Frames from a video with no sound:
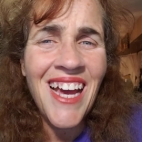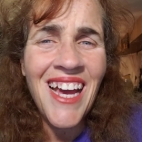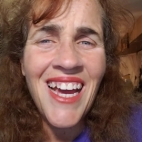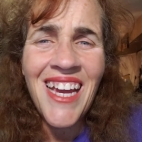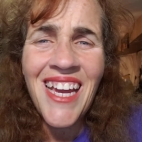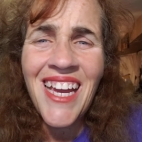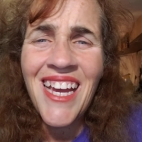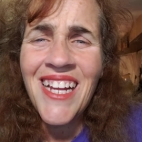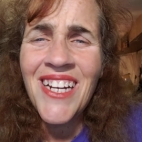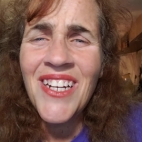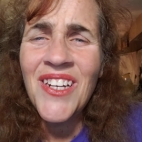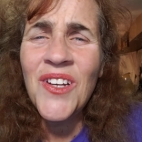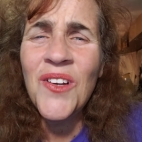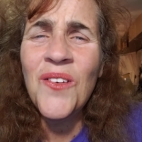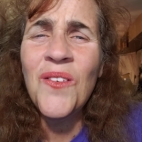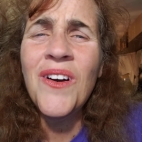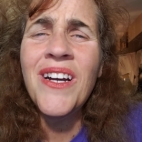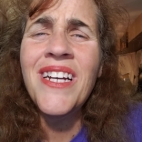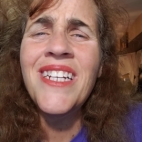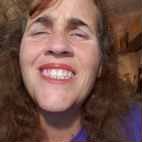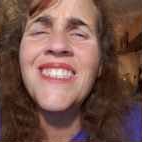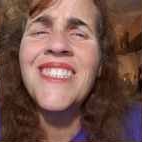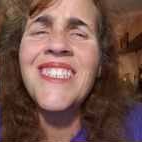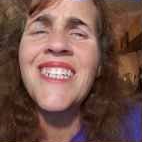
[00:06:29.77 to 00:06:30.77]
I, had no
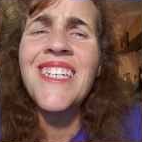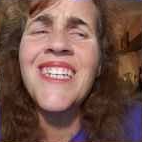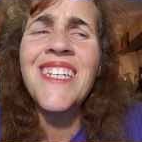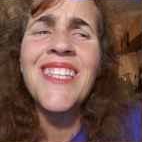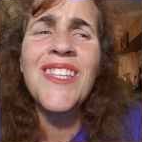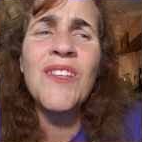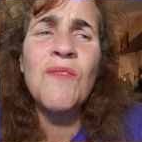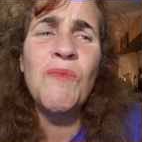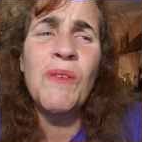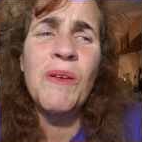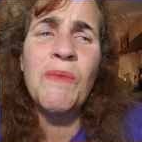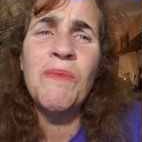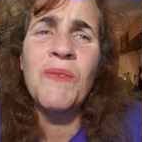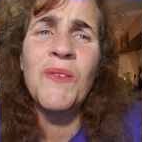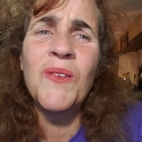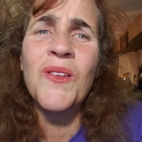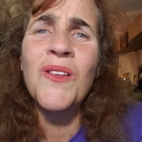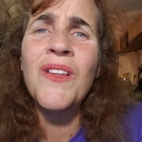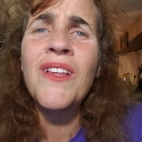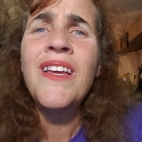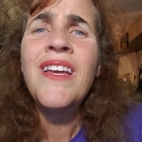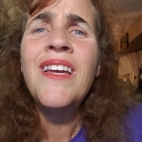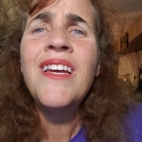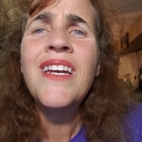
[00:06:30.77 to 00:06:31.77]
idea that
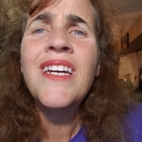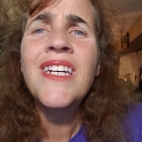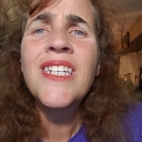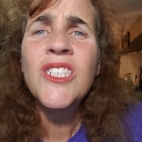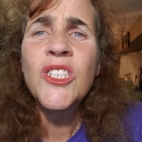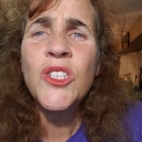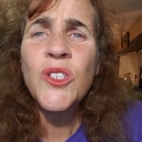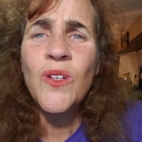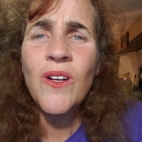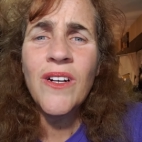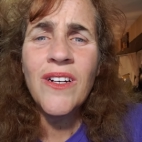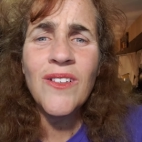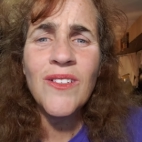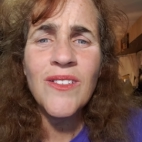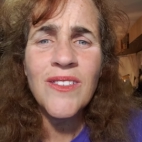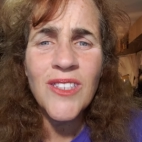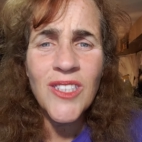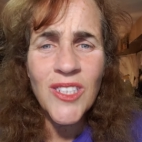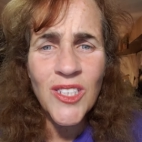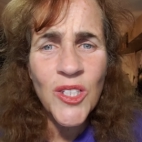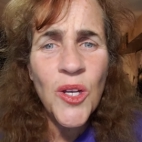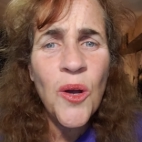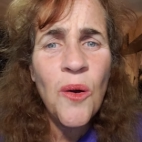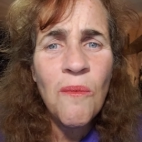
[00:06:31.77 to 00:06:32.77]
people struggled
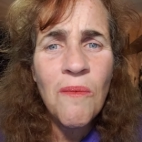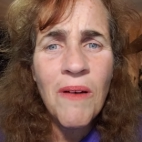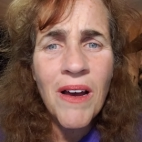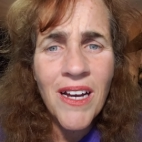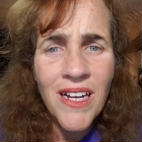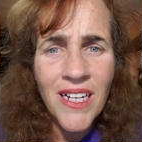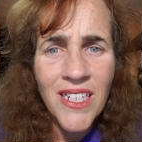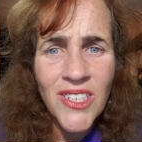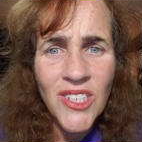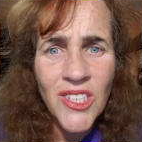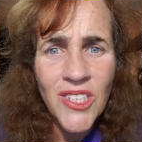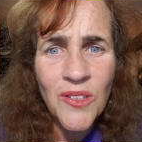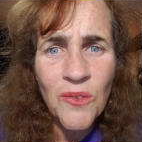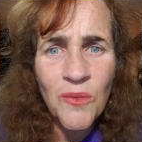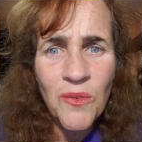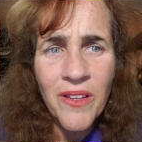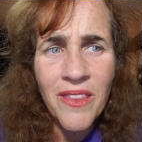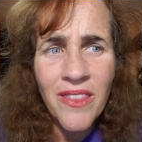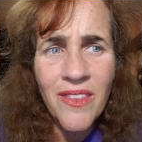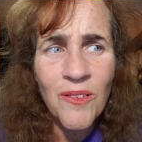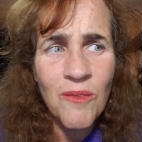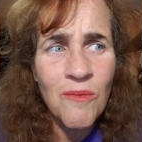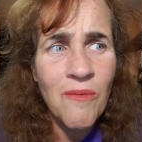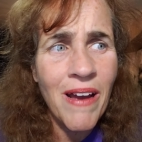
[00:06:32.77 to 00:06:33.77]
so much
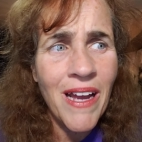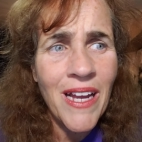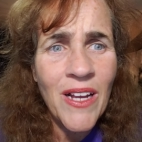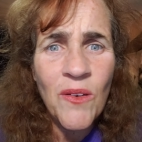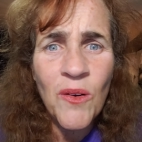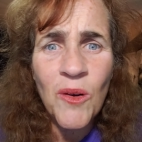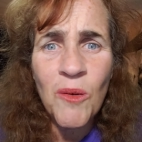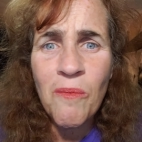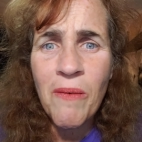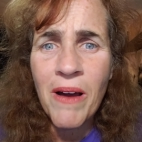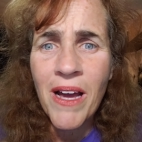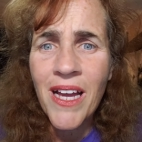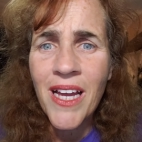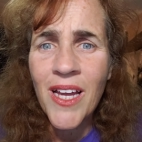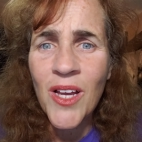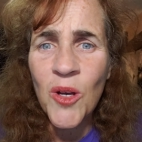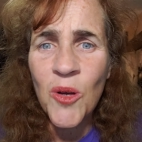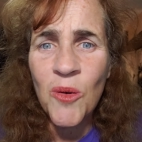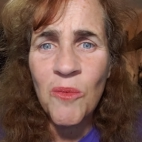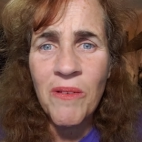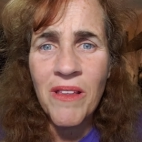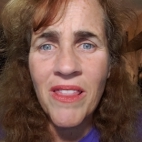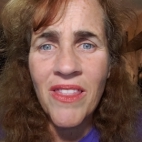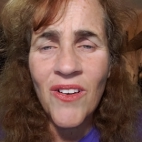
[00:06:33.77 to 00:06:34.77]
with their
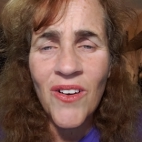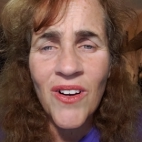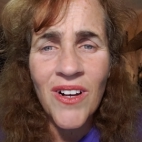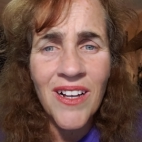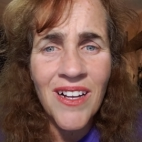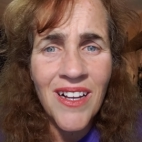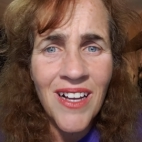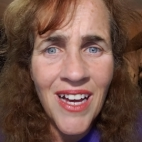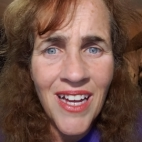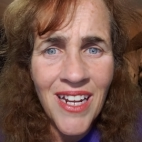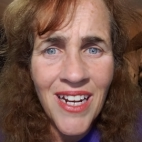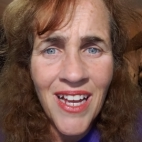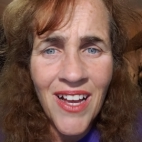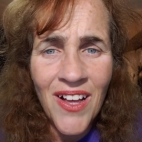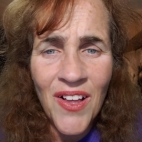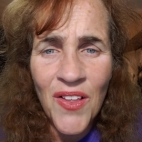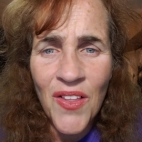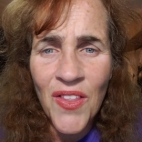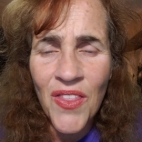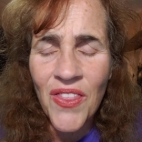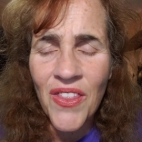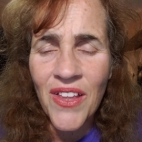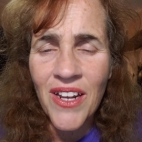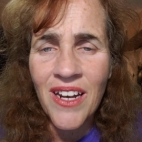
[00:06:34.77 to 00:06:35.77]
microbiome and their gut
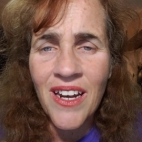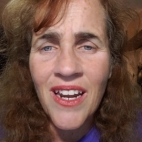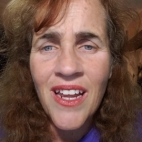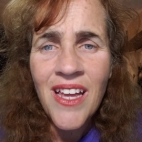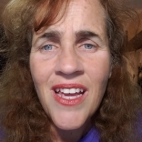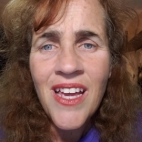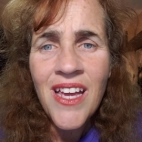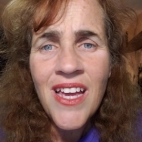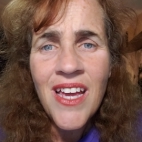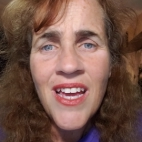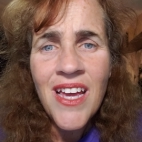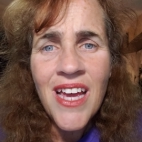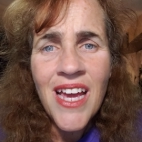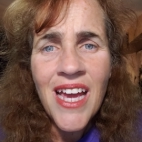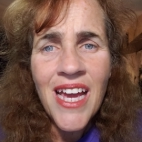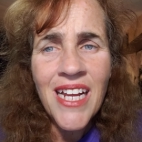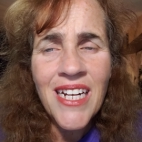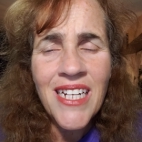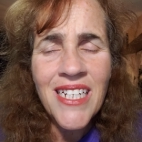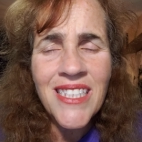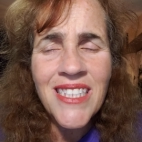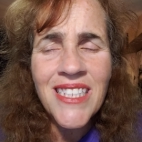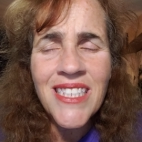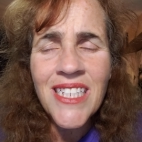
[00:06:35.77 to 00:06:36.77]
health and
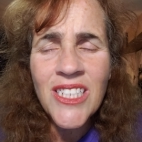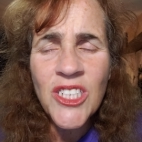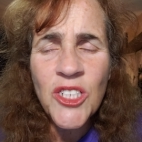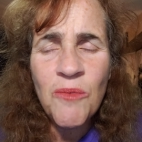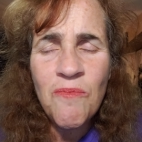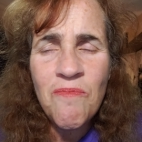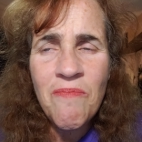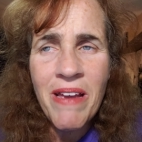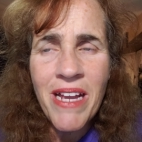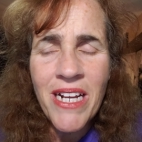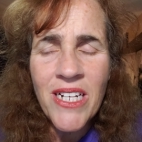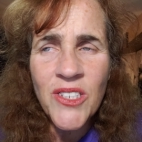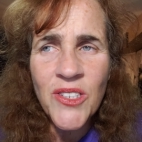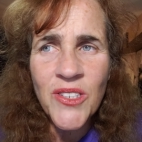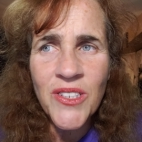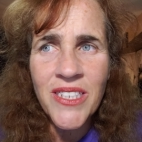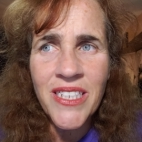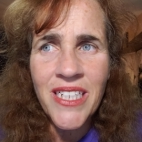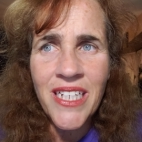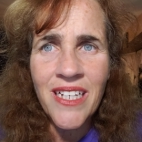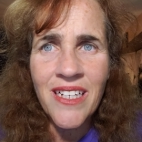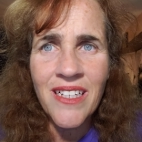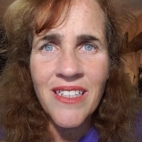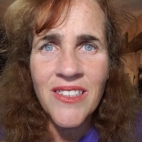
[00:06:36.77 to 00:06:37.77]
and it's such a major
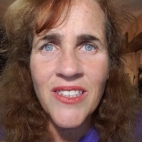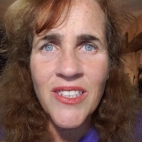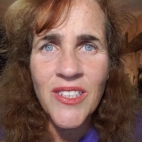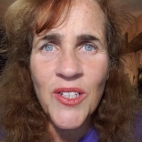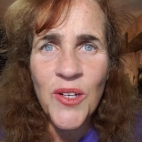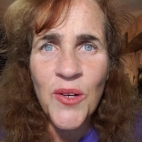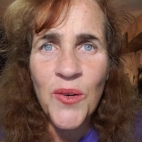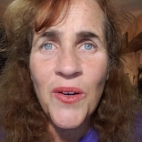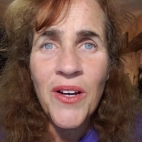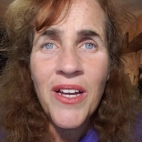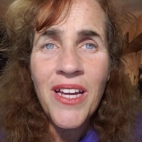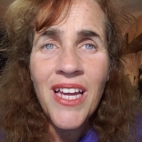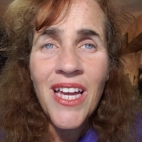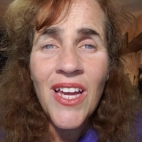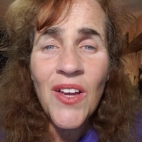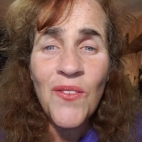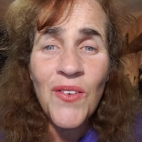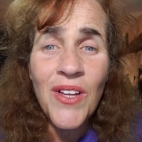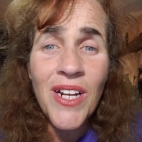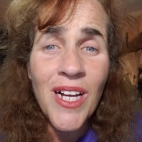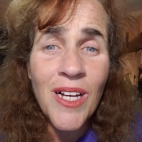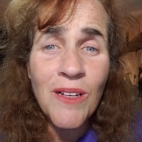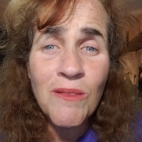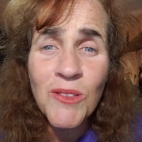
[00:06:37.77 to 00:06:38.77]
deal. So if
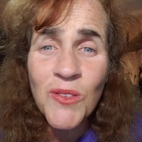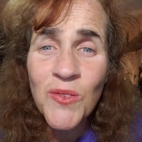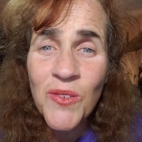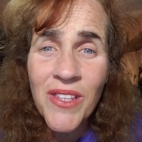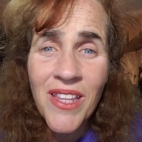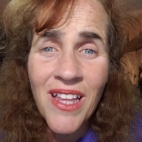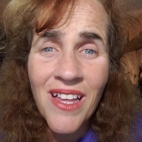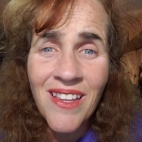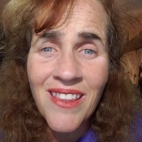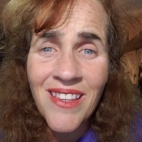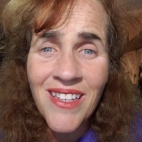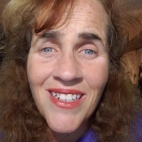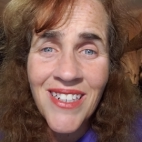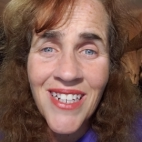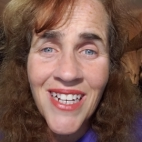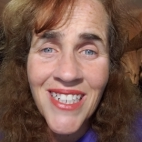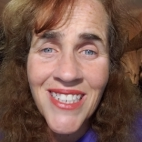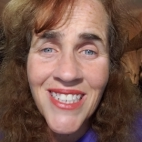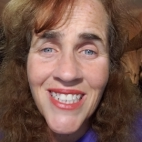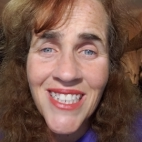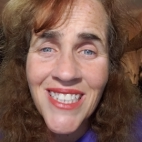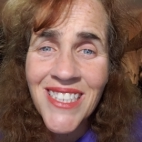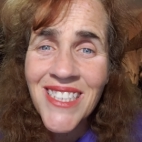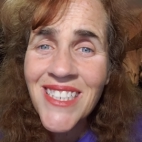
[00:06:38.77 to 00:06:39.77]
it helps with healthy
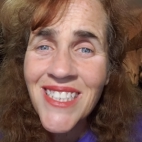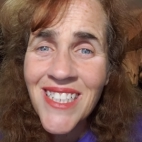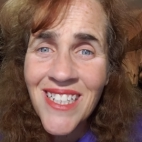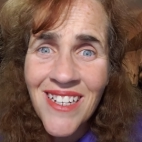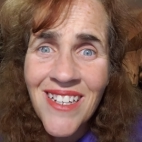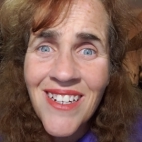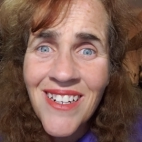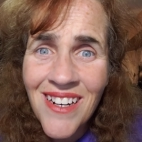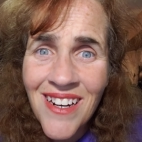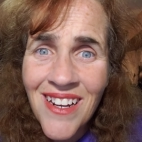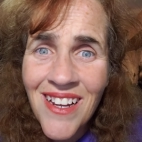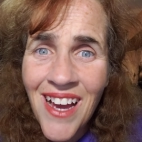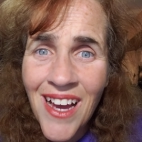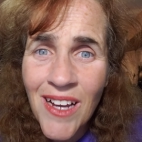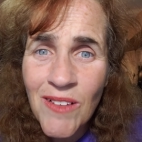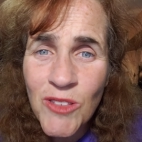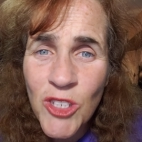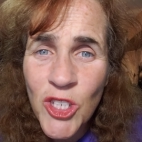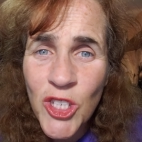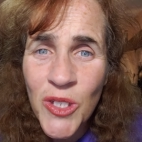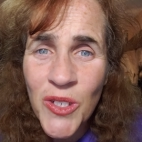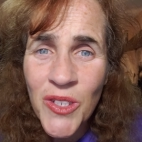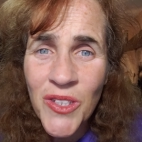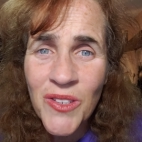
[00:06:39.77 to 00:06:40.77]
digestion, I'm
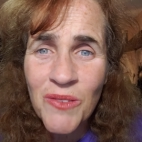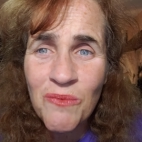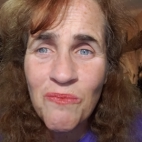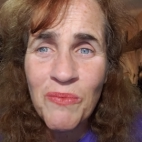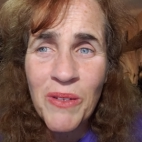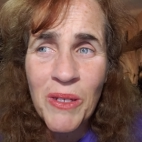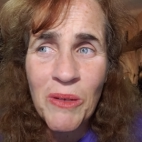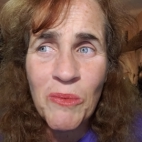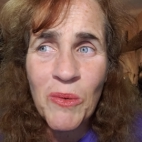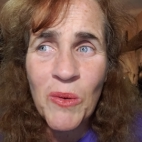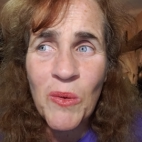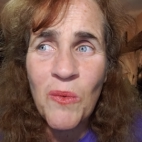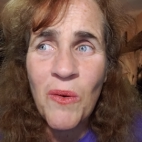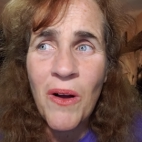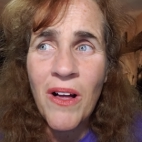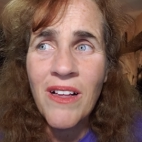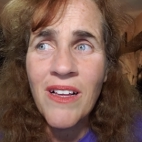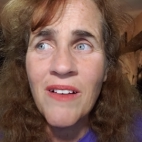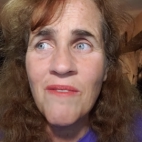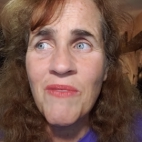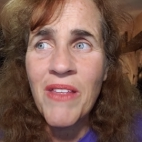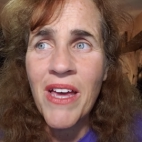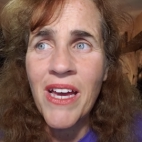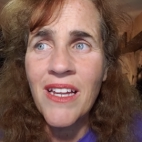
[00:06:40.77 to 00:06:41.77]
sure people
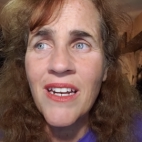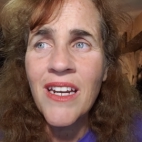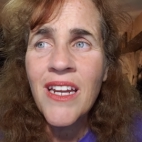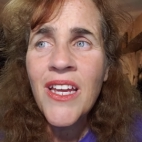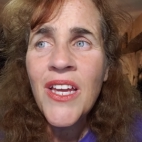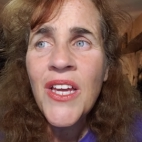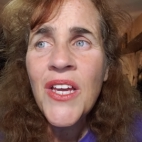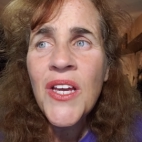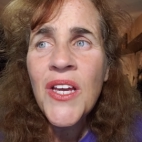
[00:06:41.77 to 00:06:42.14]
welcome that.